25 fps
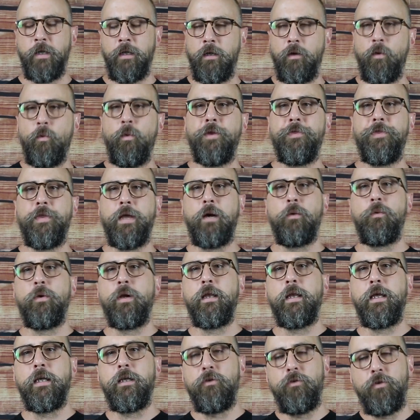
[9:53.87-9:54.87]
Now, one thing I want to
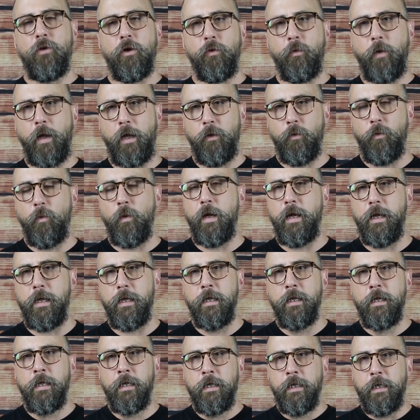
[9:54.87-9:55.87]
let you know right
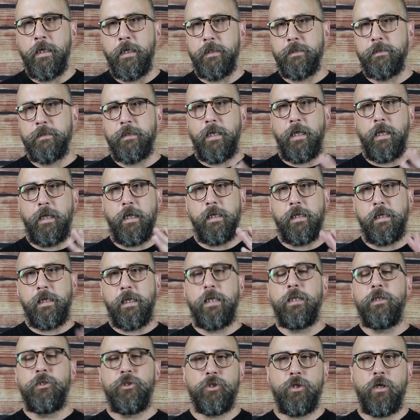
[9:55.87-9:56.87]
away is that
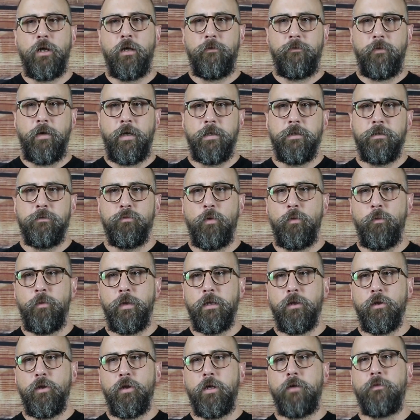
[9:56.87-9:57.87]
each of us, when we
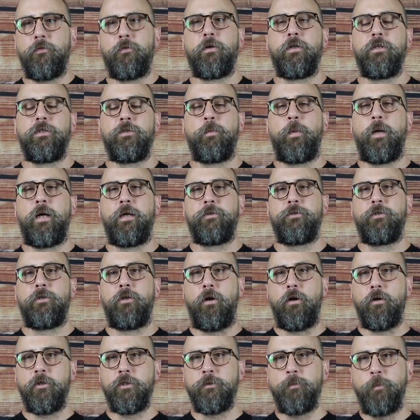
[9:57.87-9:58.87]
look for a sponsor,
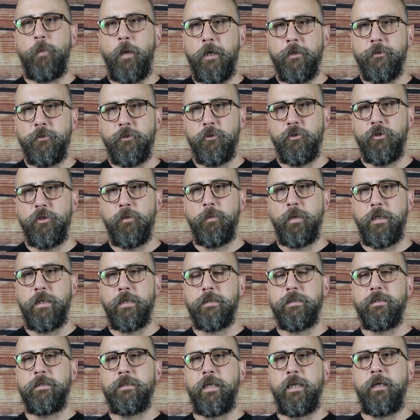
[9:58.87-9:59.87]
our sponsor should be the
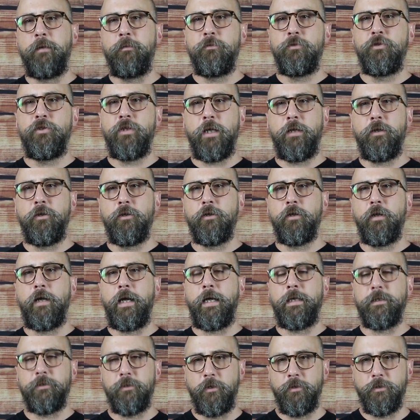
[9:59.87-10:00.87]
same gender
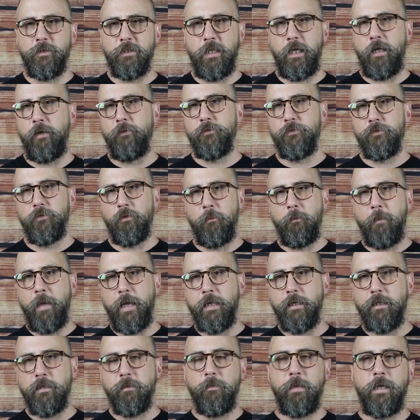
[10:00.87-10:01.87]
as ourselves. So
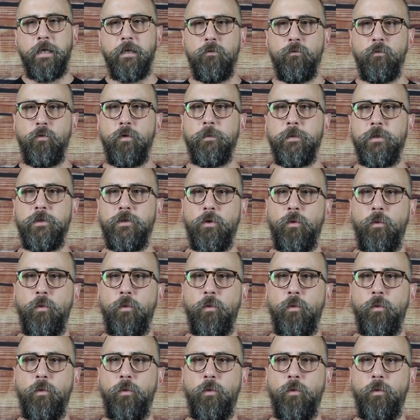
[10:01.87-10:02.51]
man to man, woman to